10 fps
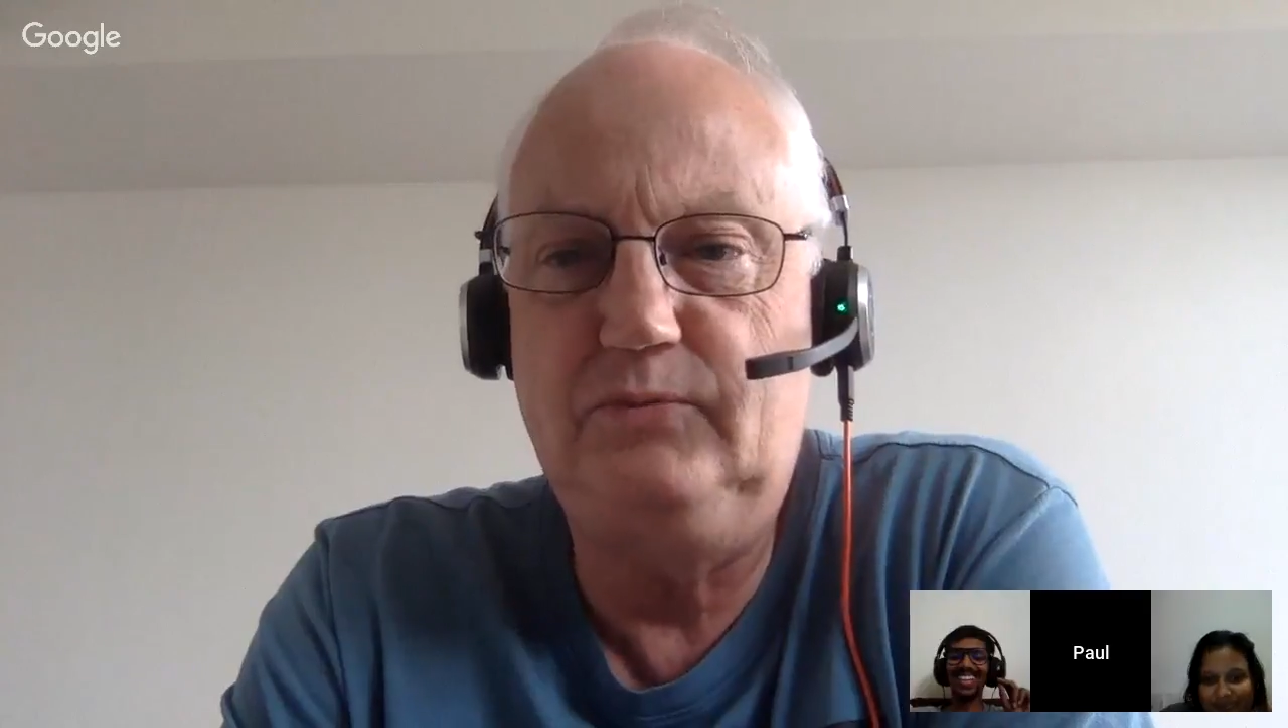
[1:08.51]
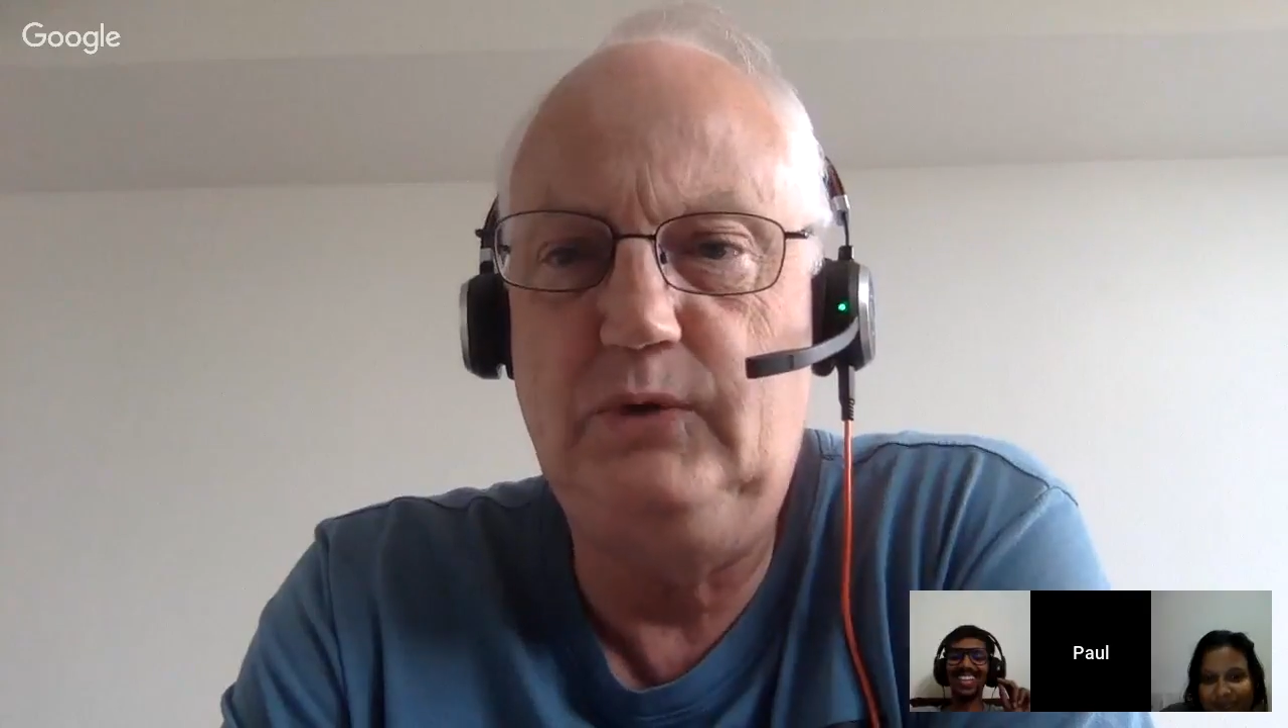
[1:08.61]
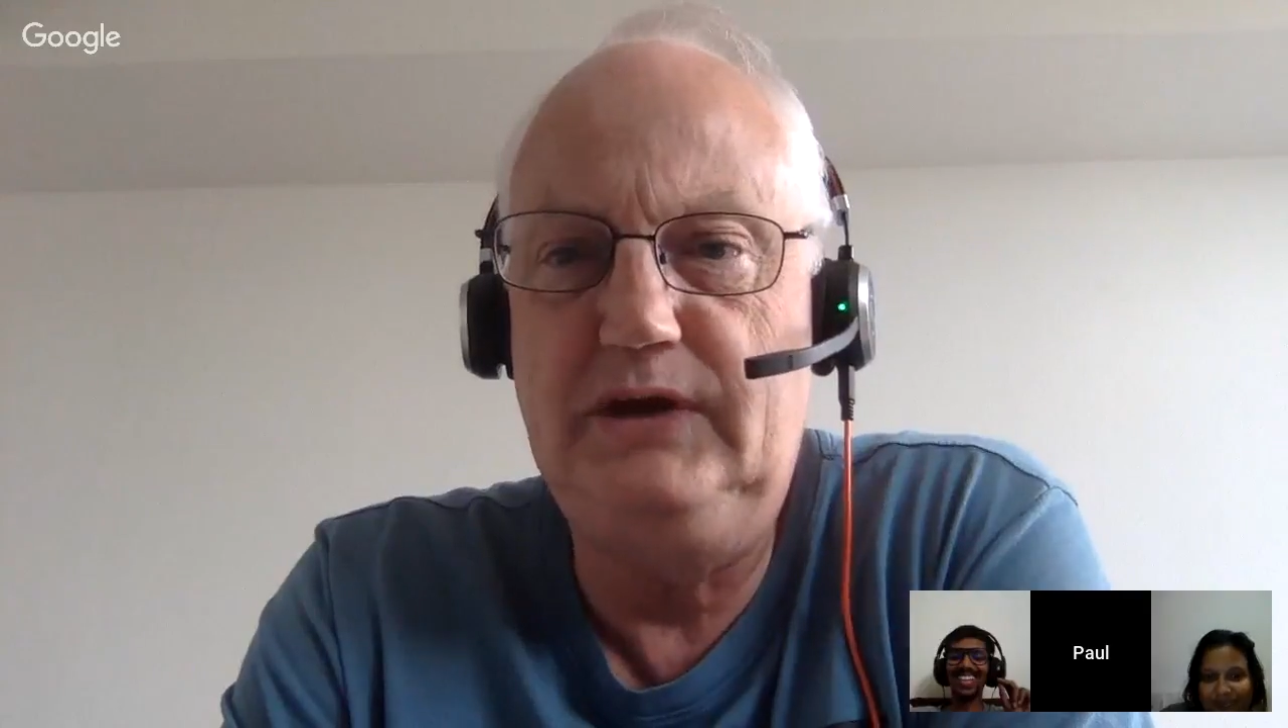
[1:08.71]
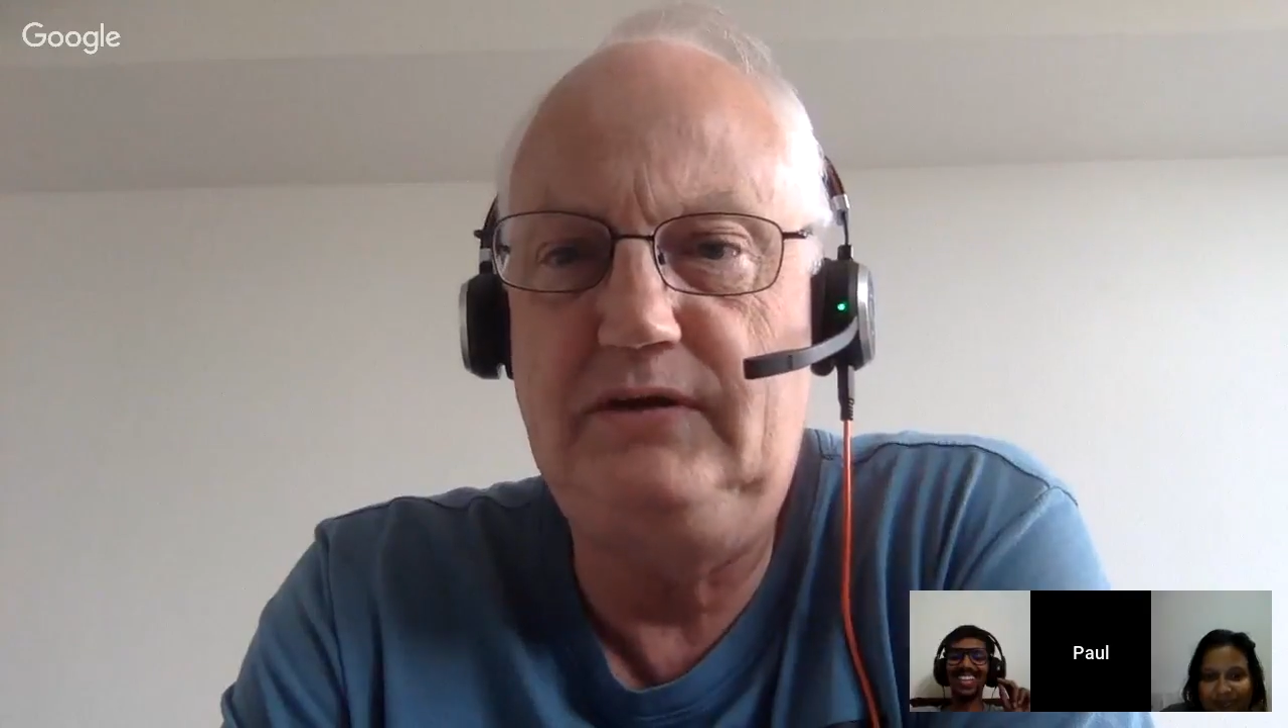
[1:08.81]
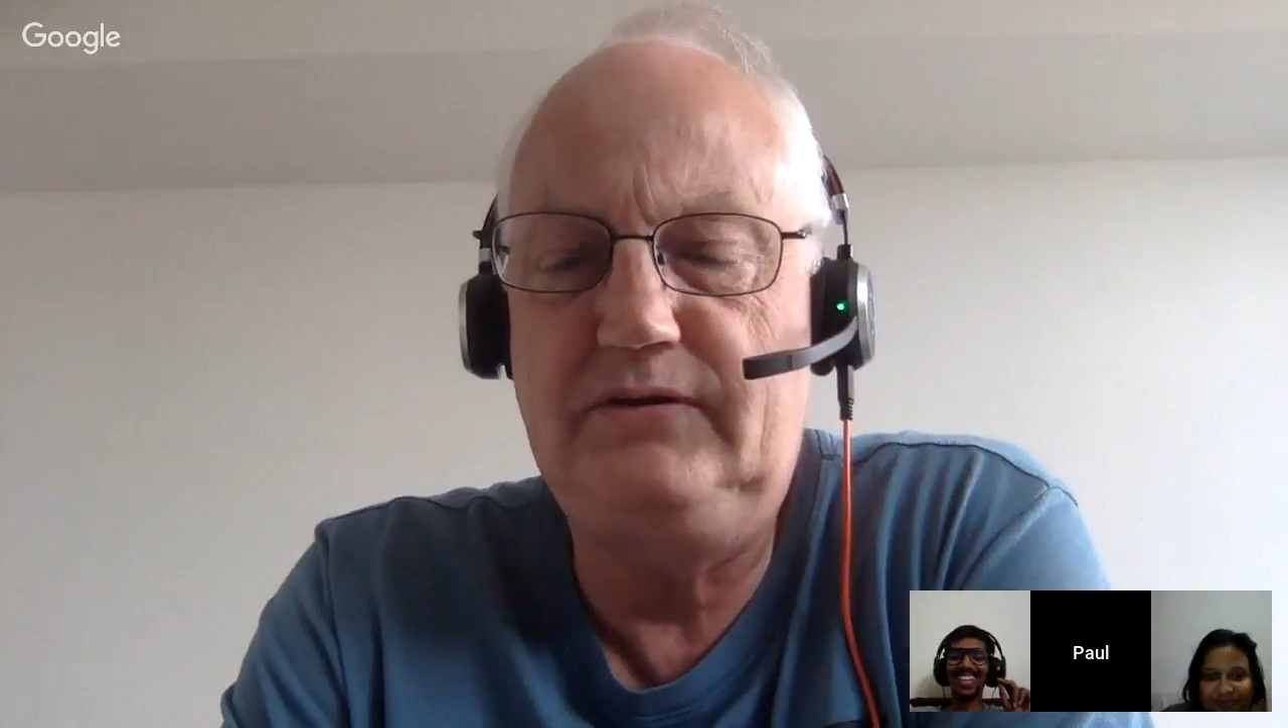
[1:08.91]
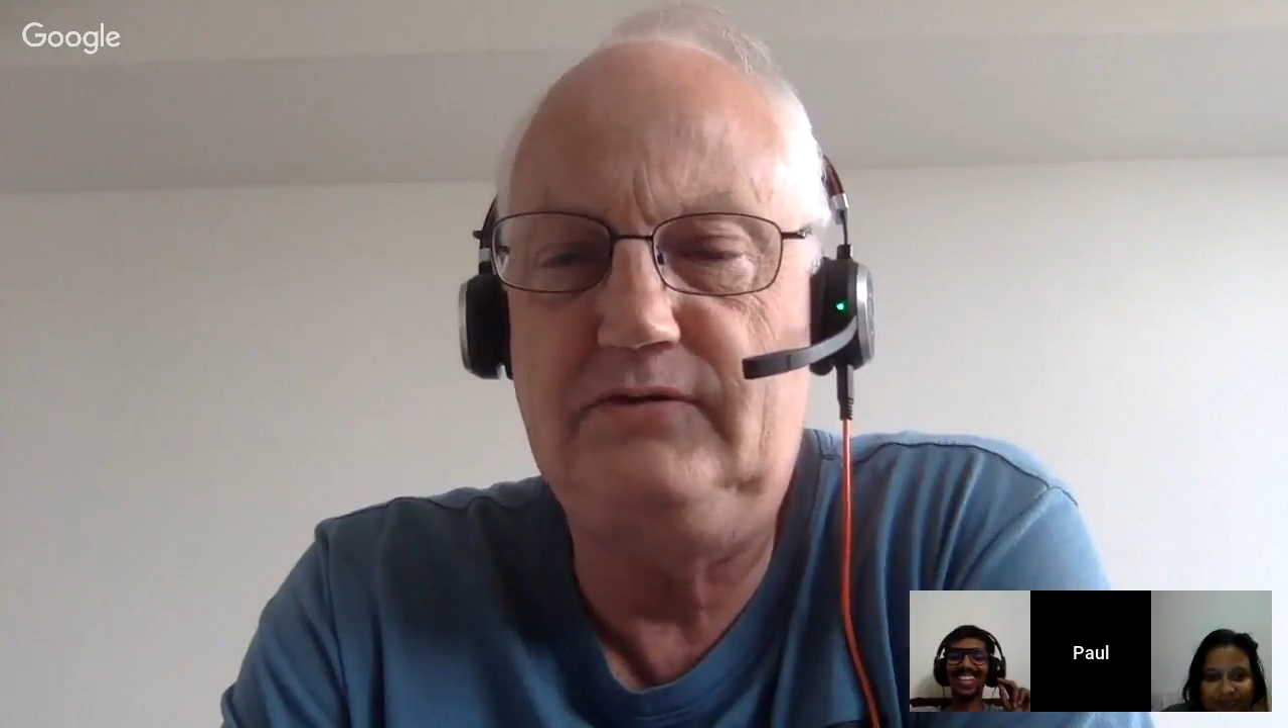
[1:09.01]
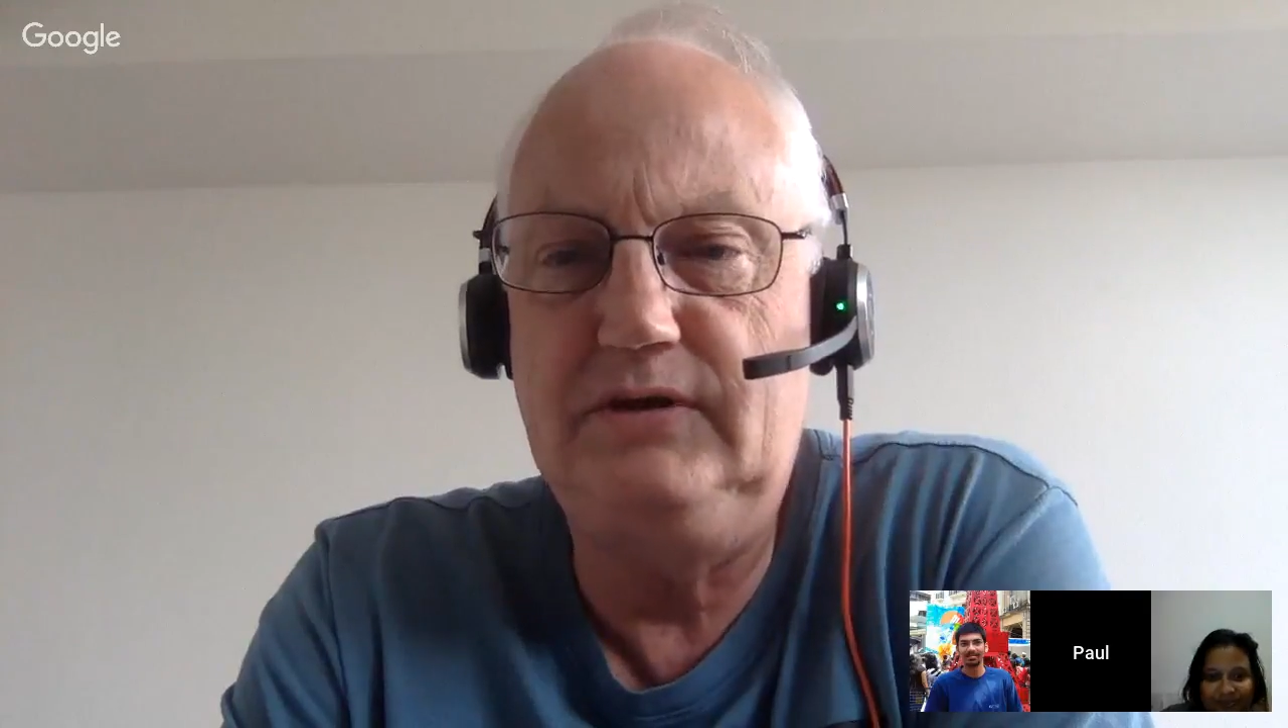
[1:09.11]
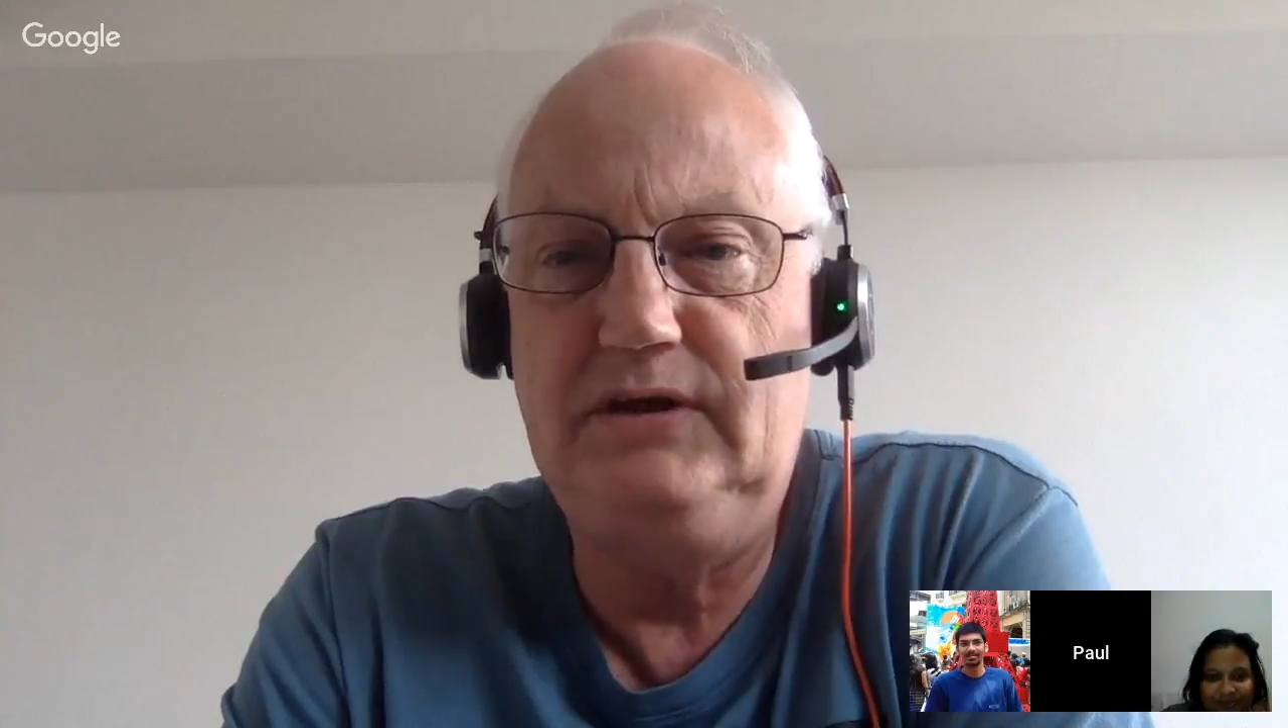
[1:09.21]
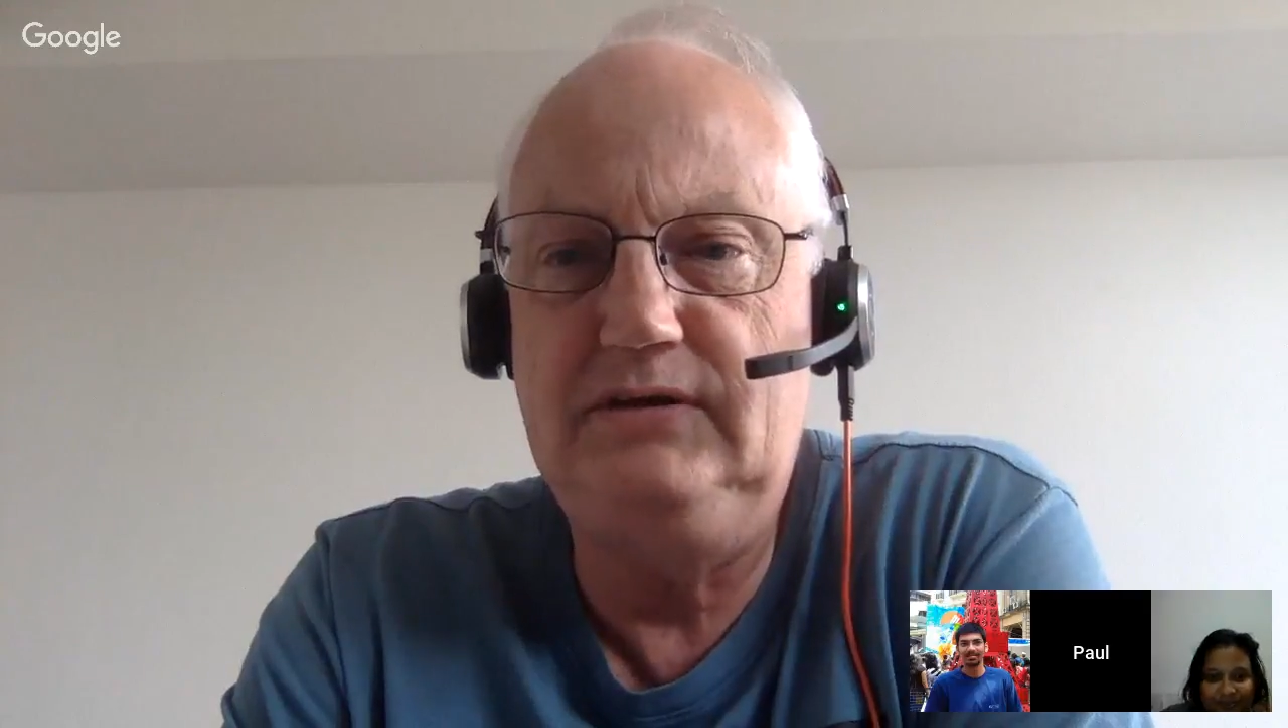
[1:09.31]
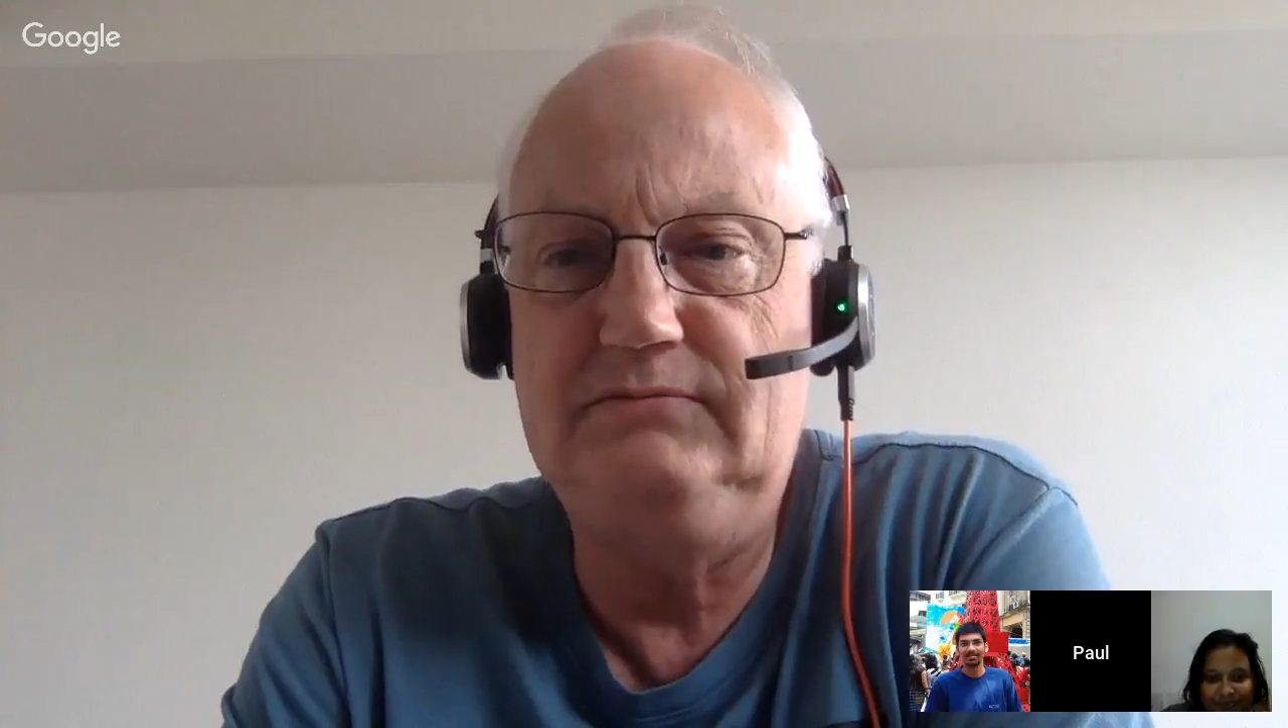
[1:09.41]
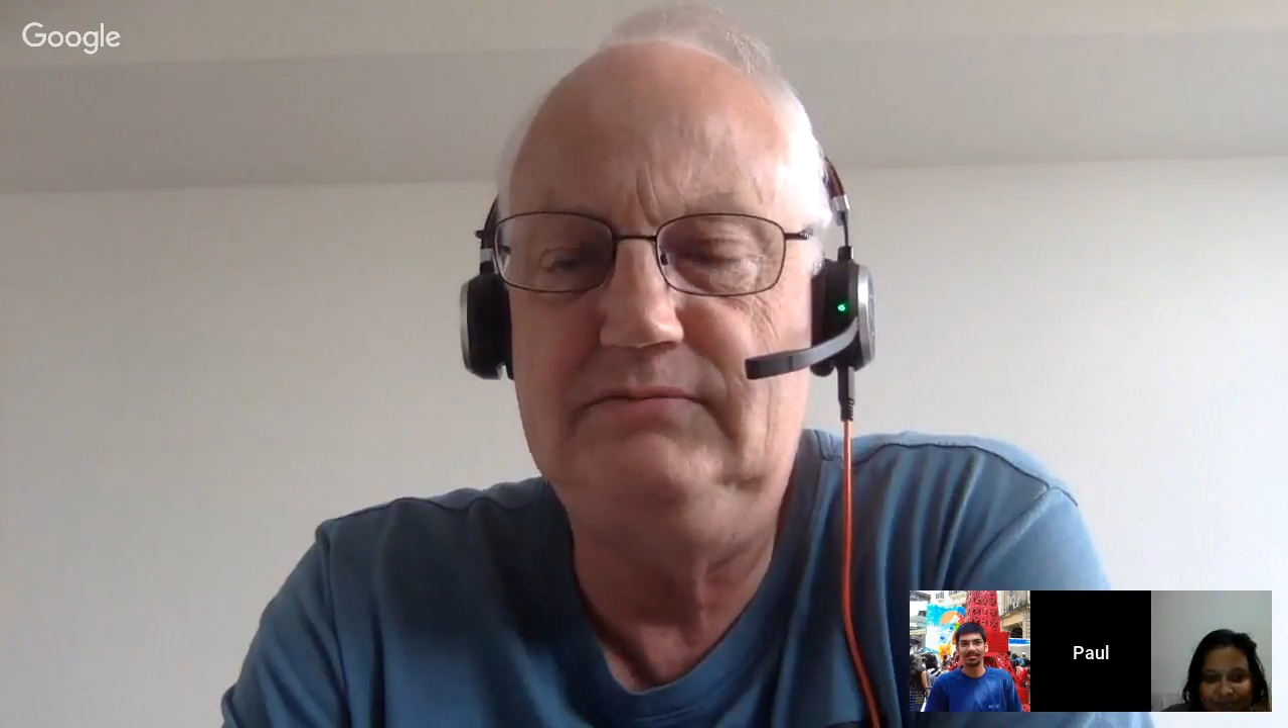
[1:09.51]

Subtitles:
week 3